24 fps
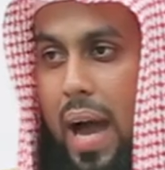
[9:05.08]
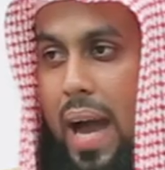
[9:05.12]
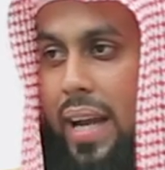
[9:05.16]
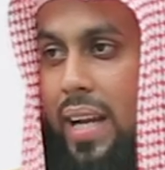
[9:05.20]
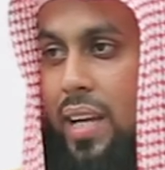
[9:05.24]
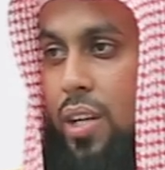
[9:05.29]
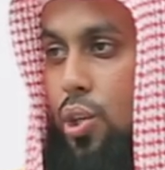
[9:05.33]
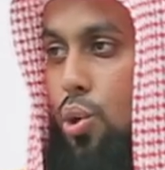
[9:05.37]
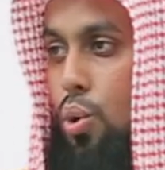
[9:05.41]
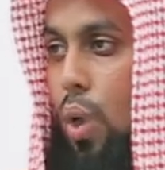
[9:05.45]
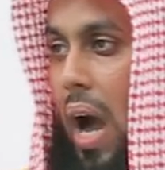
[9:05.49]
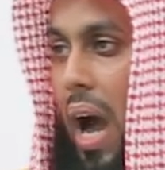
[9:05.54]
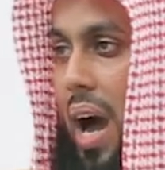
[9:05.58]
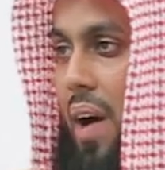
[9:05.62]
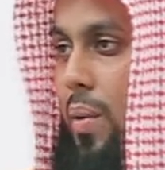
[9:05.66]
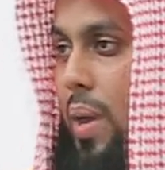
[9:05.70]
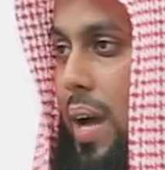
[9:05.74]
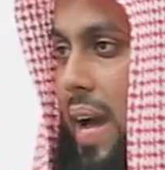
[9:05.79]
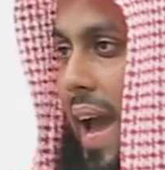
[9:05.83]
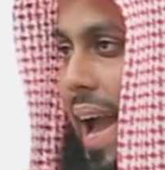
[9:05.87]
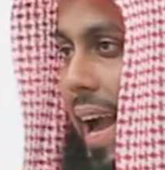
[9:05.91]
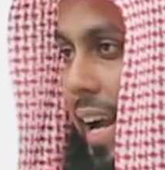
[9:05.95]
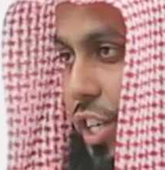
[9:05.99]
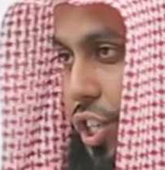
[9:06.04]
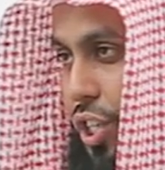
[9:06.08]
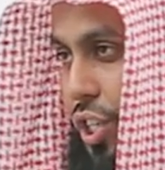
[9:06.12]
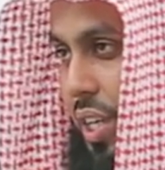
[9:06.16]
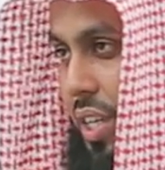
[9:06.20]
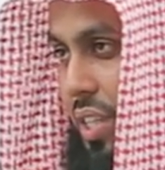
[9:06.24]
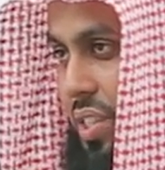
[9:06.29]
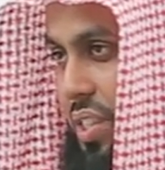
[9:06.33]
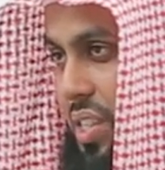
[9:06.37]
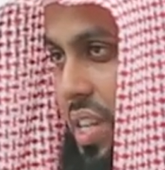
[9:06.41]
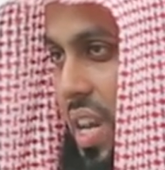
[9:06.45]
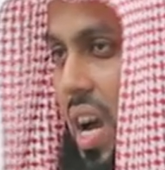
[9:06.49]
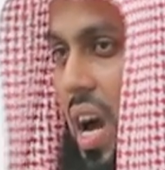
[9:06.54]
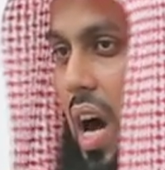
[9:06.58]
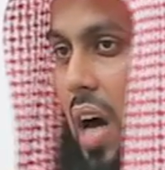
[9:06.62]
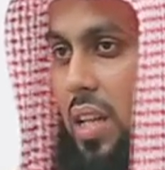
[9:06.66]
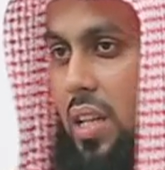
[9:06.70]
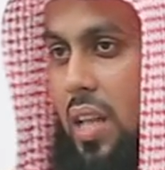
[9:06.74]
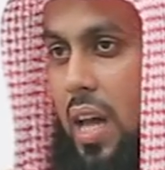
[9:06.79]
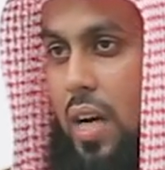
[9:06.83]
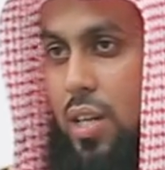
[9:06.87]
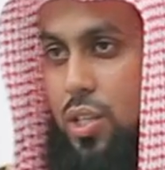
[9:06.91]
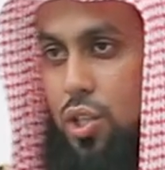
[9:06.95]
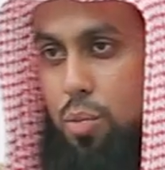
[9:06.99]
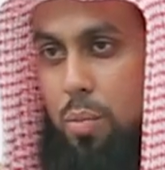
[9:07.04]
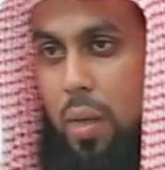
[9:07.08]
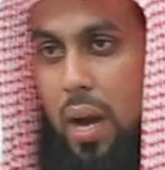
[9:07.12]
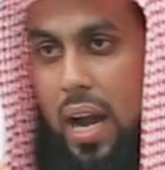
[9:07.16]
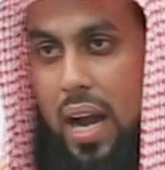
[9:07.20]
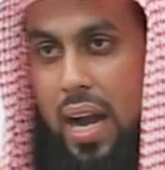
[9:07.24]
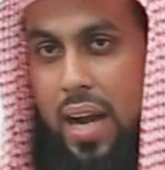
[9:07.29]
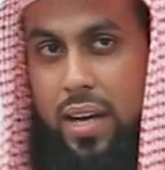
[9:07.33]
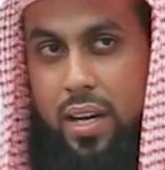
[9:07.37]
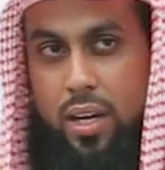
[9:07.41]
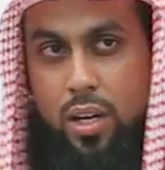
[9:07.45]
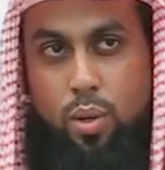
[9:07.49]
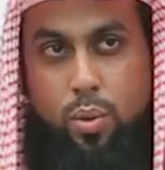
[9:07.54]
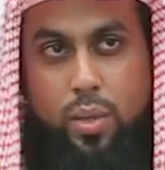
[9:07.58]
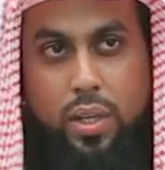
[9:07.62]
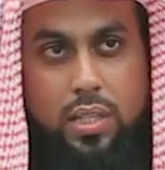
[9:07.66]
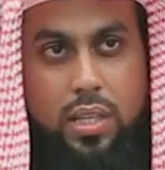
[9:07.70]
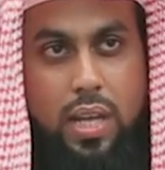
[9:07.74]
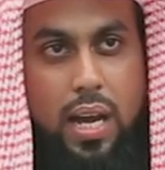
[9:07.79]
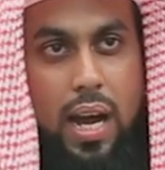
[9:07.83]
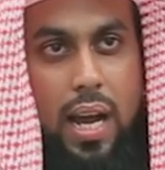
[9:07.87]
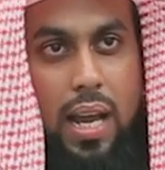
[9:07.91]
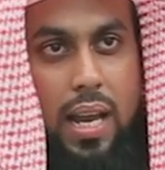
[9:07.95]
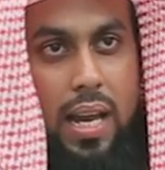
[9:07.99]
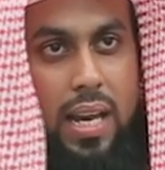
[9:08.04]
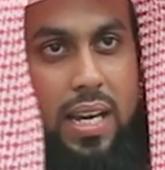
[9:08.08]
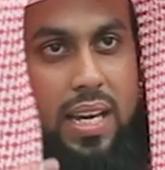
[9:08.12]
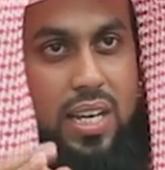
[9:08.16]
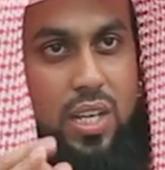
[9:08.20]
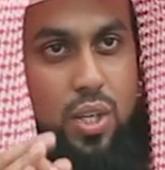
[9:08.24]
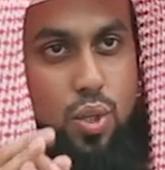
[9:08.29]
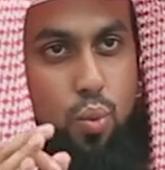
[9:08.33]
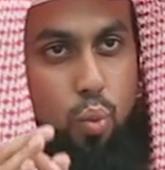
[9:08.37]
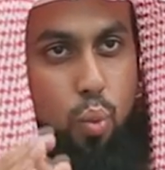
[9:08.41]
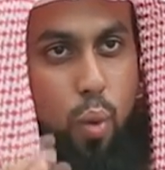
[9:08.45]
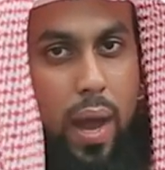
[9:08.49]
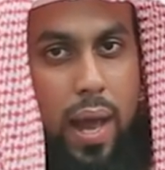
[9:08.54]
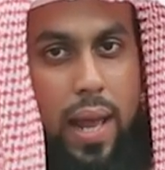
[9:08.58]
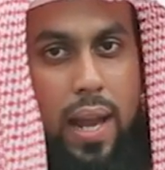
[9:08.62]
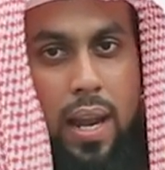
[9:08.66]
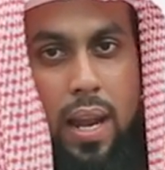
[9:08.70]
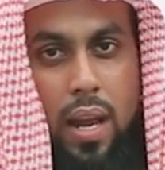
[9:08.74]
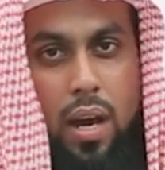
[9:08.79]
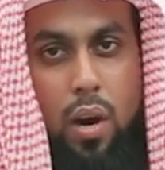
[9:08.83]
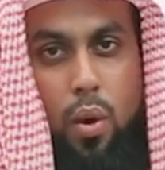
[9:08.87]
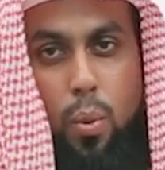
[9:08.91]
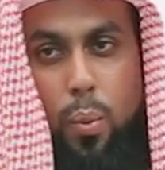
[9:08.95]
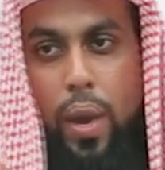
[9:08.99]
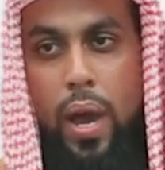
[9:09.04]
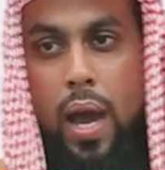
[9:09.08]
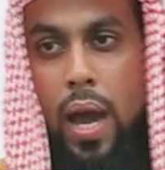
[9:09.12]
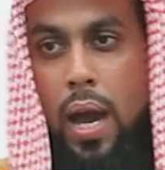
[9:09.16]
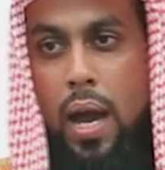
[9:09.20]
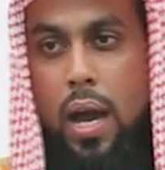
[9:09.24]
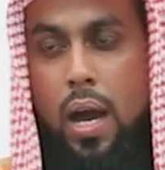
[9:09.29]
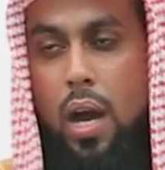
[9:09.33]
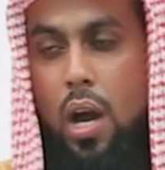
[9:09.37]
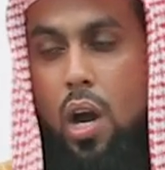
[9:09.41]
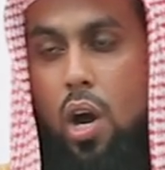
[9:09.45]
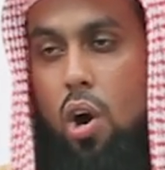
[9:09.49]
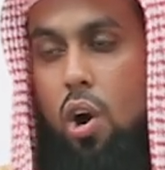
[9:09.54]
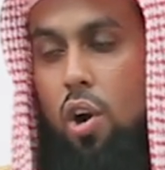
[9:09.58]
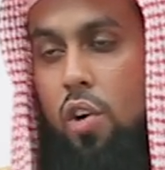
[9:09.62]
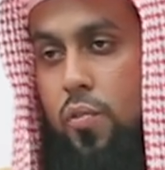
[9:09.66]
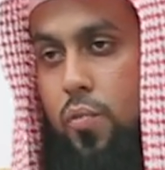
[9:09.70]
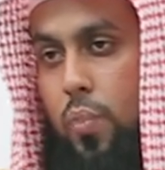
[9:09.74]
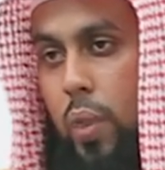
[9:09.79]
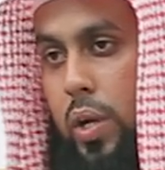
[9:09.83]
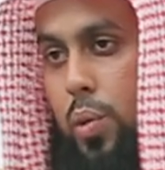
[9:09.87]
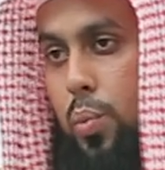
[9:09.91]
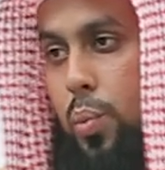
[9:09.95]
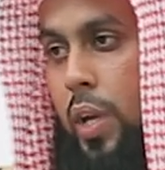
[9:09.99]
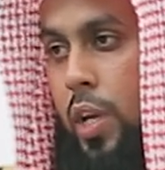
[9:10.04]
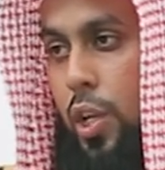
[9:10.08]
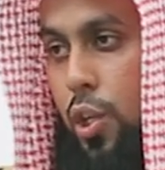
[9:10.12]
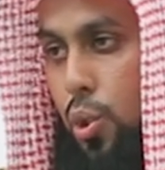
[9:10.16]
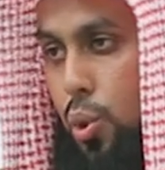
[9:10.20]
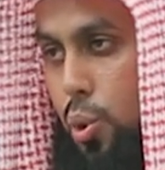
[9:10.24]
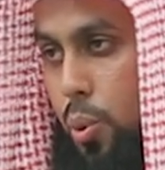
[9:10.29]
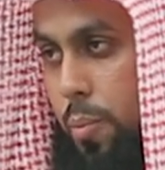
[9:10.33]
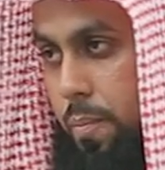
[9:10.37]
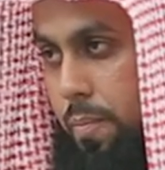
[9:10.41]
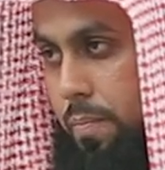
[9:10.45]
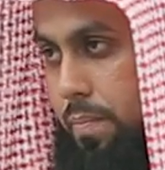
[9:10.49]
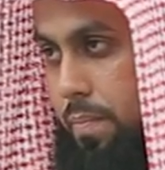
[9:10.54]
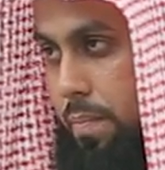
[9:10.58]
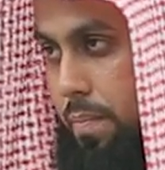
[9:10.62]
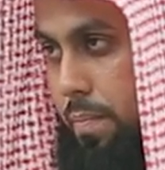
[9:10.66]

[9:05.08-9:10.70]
blind to our actions. Allah subhanahu wa ta'ala is well aware of what we do.